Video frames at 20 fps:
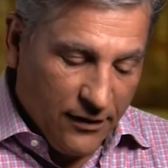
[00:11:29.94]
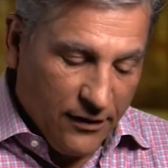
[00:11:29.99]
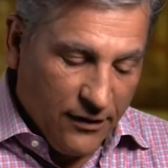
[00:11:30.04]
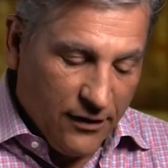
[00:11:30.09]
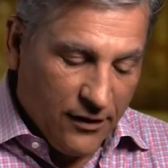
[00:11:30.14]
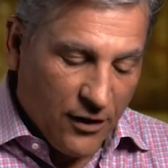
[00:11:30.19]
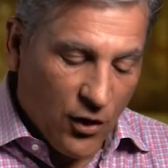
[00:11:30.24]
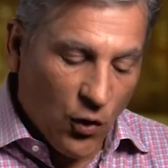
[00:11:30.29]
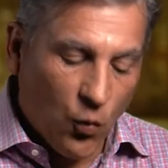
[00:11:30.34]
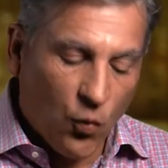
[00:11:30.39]

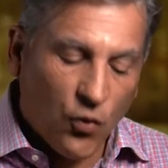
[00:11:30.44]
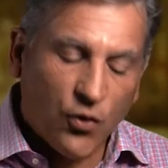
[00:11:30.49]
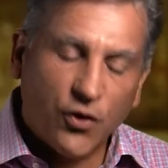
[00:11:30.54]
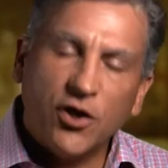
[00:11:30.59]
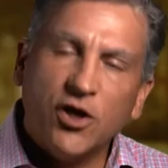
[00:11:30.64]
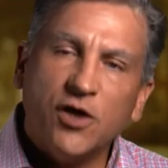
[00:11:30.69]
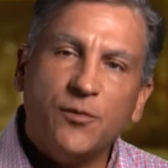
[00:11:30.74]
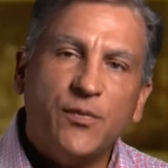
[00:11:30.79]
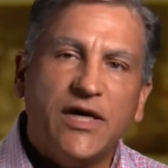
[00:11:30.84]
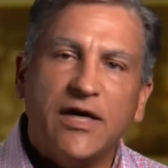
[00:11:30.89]
You know, we're
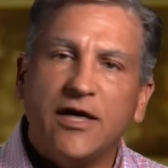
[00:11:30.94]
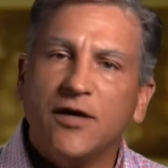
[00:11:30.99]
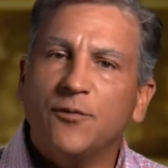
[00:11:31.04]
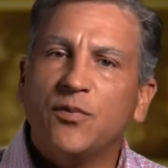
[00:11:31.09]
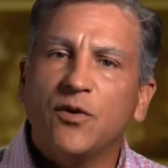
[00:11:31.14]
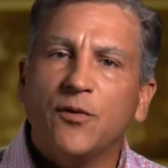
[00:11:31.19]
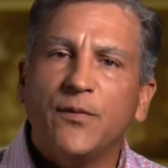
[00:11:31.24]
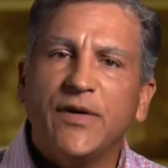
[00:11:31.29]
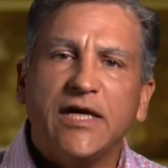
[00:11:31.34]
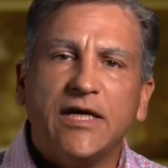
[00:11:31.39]
going to be
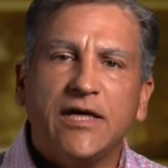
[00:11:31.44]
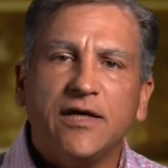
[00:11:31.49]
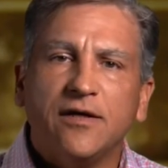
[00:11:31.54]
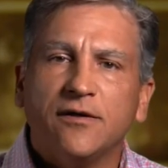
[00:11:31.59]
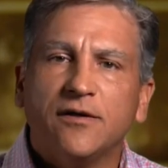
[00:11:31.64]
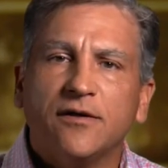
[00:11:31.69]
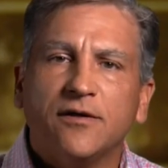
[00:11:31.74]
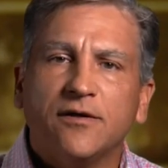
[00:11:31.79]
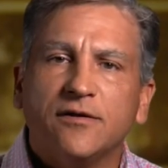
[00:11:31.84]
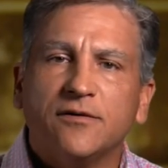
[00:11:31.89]

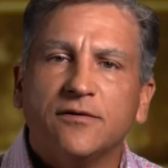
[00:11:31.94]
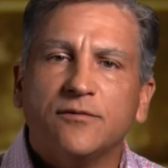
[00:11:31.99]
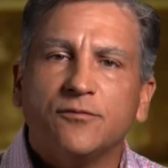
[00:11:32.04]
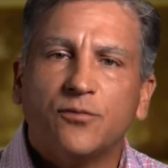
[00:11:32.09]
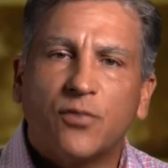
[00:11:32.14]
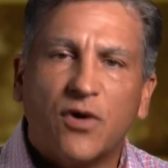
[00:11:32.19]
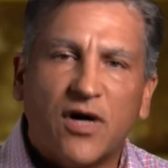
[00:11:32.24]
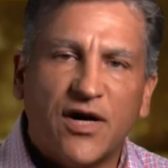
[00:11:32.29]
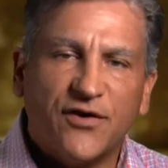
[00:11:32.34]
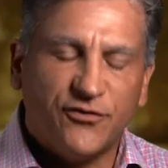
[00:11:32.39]
implementing
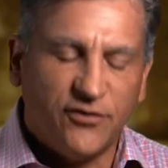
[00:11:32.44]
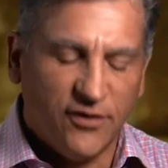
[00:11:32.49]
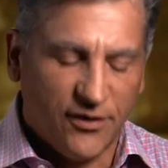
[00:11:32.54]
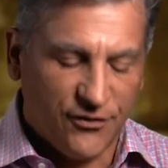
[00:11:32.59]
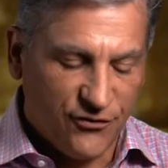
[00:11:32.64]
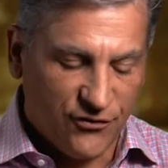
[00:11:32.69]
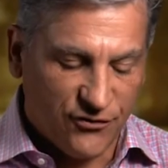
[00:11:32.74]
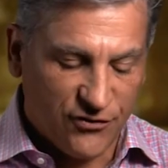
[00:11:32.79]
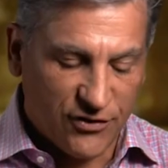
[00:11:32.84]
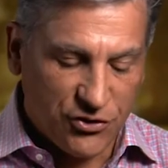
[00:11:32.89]

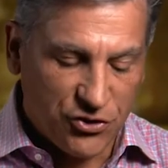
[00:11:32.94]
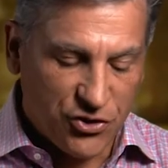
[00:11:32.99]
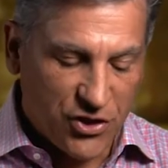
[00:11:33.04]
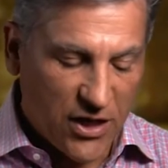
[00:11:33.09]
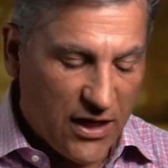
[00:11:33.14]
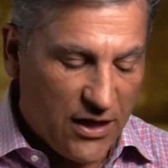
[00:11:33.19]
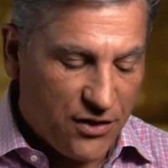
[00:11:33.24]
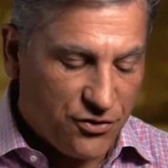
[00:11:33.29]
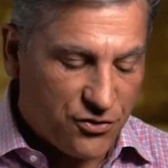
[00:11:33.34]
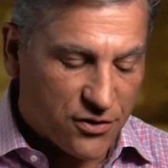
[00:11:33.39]
processes and
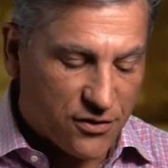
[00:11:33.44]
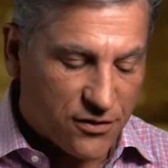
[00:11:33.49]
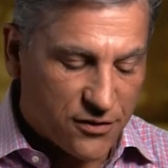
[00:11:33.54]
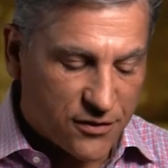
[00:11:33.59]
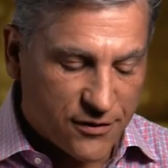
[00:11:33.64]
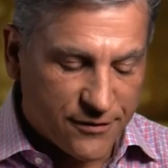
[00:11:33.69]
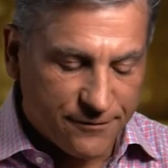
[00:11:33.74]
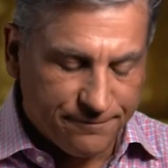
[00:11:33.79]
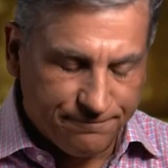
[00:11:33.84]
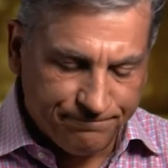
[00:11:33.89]

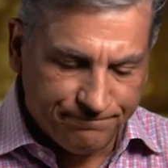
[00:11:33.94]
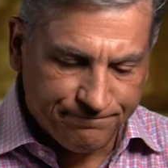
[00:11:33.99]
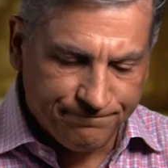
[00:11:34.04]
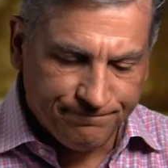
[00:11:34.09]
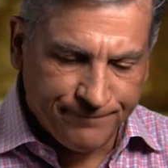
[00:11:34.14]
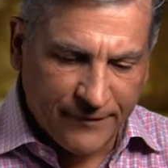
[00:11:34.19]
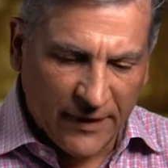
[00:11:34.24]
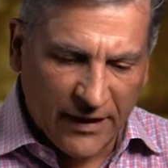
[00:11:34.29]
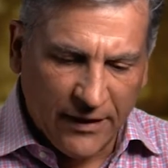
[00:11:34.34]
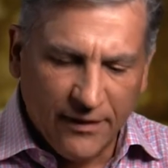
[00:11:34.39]
changes.
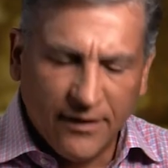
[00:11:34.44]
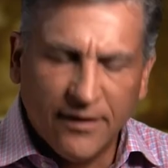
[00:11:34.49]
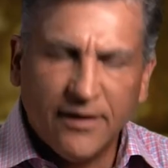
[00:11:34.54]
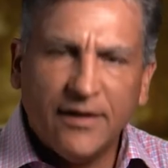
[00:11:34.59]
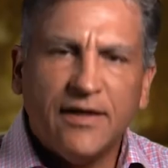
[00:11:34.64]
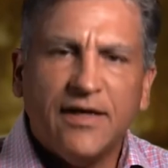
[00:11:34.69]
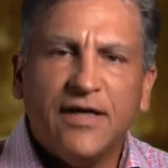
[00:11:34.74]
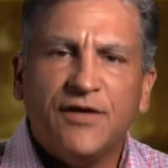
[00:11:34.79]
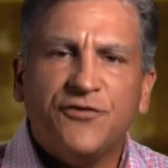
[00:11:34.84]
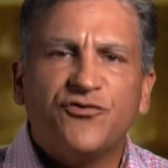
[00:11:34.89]

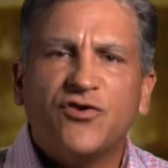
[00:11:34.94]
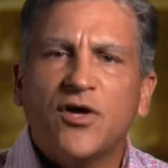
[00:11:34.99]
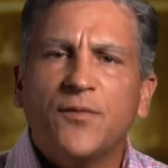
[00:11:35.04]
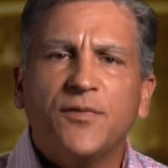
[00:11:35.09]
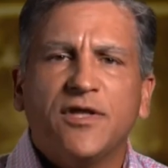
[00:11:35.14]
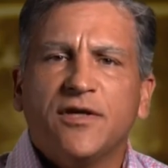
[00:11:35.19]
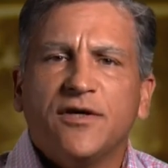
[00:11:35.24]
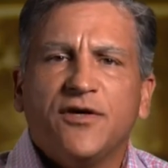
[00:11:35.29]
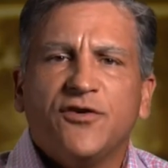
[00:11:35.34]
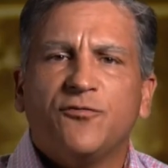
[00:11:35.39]
And some
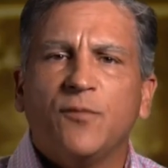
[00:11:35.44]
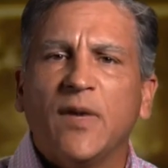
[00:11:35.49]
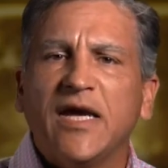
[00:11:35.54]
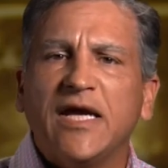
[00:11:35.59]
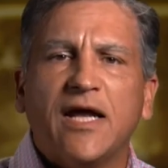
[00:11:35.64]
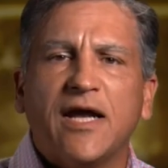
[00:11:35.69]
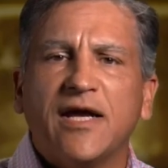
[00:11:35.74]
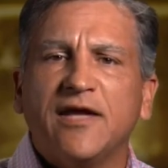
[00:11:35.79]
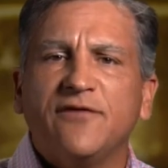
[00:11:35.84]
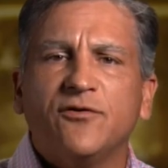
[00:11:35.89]
of these may
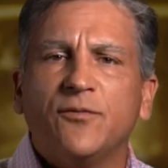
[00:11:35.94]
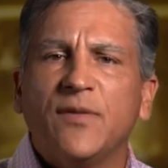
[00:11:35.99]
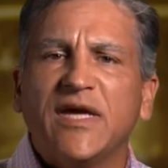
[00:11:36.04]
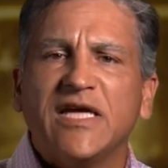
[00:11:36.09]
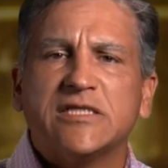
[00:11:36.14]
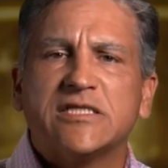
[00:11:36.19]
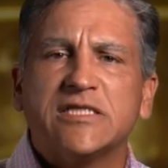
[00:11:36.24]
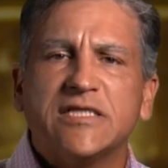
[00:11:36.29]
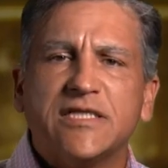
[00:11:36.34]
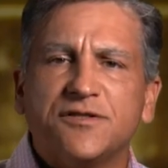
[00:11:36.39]
not even
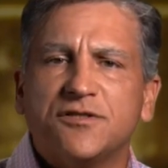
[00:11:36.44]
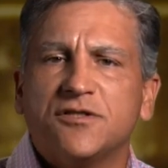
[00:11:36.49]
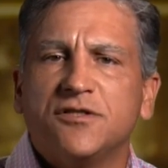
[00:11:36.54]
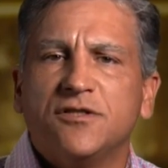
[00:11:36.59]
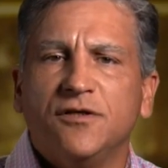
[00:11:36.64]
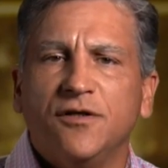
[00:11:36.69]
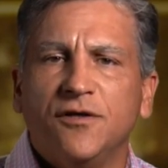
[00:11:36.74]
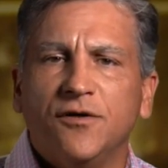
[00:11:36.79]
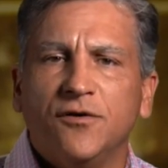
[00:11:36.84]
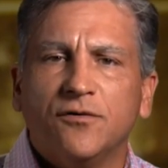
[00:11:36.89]
make sense
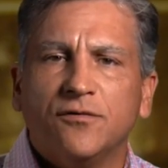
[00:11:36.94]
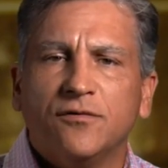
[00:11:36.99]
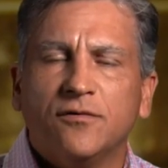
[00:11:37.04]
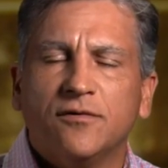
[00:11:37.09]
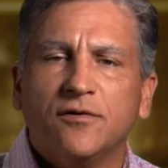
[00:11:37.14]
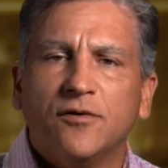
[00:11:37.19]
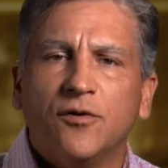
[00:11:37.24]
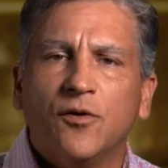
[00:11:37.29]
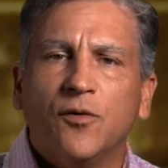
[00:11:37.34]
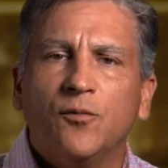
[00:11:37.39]
to you,
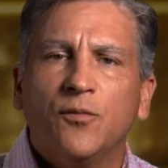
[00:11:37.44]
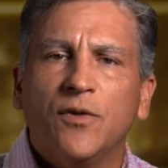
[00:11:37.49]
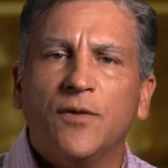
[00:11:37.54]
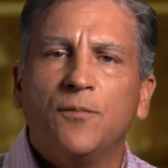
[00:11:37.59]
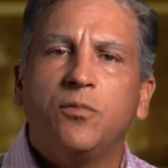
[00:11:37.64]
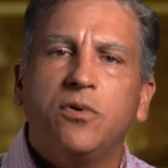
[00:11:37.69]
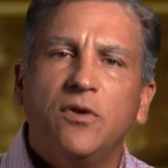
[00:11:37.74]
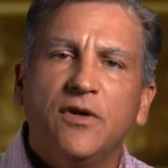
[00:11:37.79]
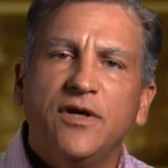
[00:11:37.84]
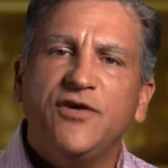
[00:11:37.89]

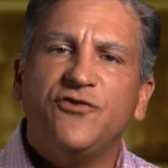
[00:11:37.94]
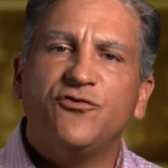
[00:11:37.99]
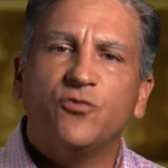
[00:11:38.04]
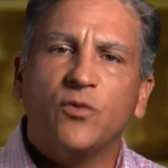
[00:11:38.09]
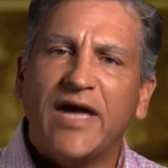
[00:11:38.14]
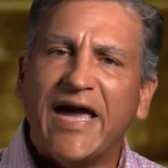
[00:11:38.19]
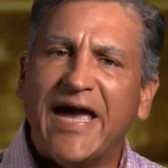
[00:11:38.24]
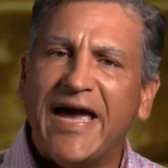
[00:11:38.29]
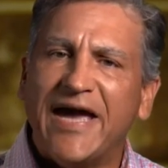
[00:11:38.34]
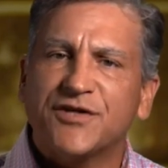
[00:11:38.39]
but please,
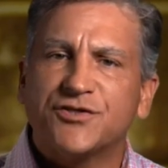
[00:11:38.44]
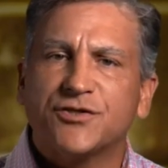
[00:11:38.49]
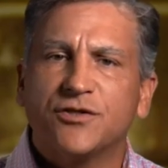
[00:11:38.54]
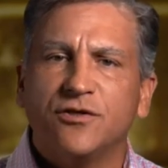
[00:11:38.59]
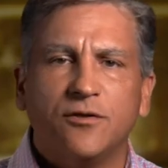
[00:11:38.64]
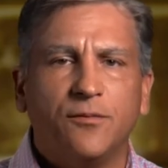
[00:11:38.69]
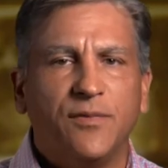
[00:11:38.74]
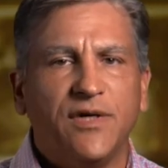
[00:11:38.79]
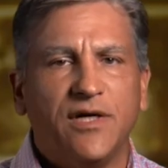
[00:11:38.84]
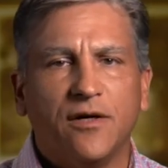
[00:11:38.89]
we ask you
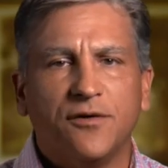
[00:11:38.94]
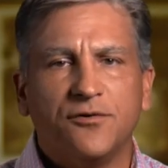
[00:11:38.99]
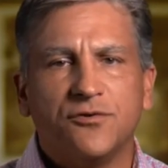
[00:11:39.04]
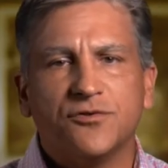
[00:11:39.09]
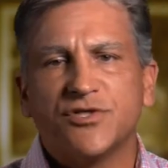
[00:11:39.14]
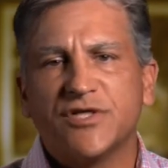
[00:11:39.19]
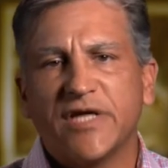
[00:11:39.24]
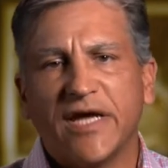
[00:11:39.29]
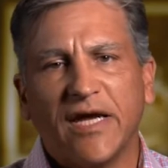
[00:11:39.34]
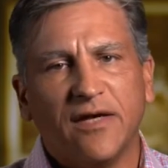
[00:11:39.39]
to be
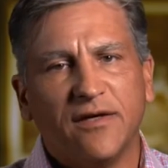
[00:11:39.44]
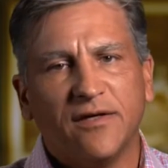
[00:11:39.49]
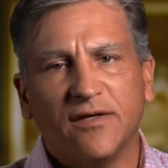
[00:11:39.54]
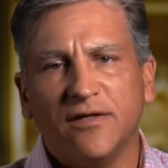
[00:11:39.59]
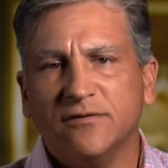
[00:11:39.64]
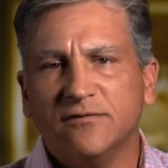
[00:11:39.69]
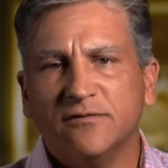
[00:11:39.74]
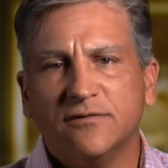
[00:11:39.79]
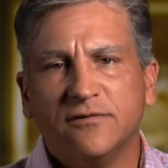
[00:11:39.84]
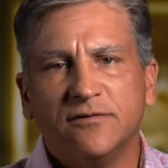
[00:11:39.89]

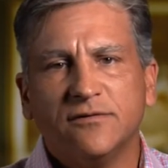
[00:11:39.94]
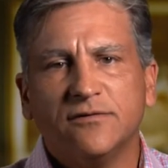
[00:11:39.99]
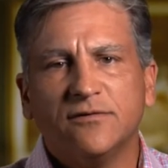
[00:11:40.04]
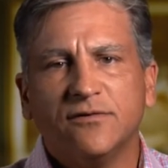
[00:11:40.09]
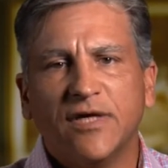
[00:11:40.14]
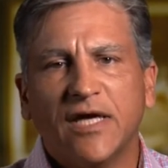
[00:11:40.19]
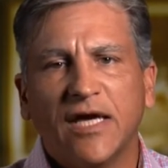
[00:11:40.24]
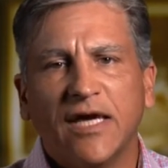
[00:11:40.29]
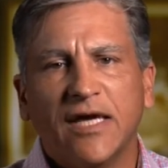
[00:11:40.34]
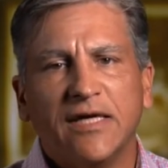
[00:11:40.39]
understanding,
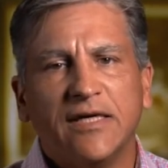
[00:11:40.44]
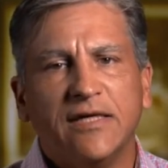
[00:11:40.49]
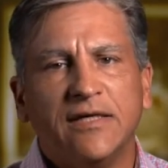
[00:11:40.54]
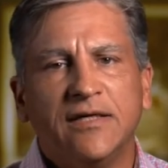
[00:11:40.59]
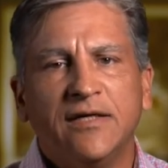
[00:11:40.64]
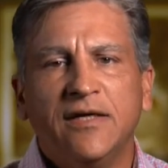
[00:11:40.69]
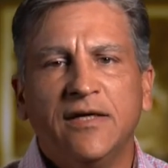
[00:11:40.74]
okay?